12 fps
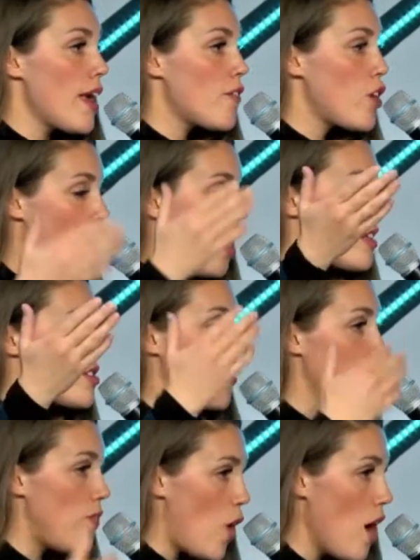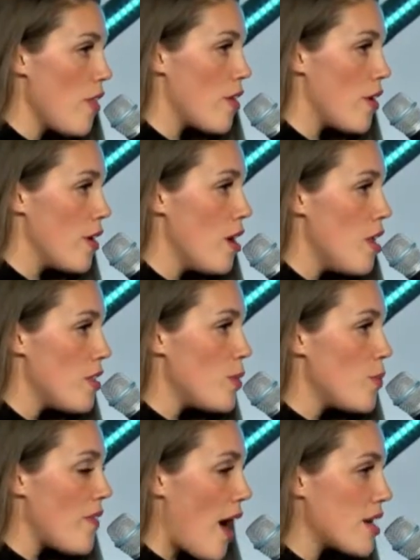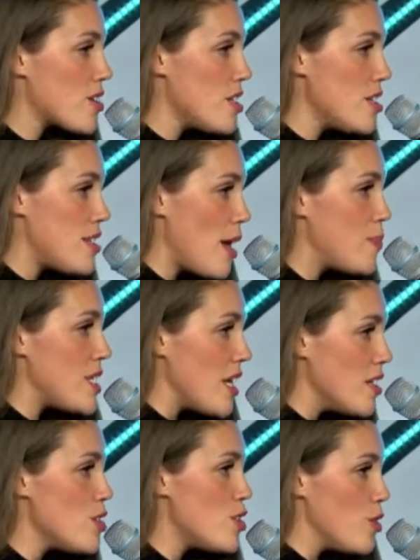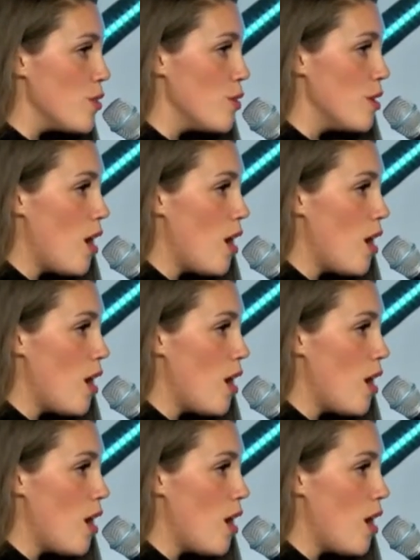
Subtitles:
God is our Father, then we've actually stepped into